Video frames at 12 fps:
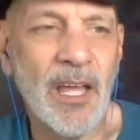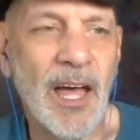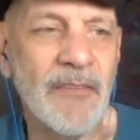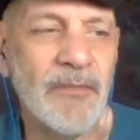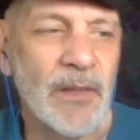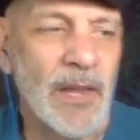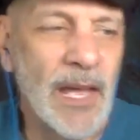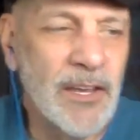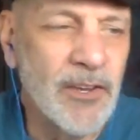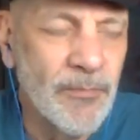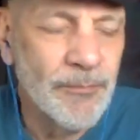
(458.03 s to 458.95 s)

I feel like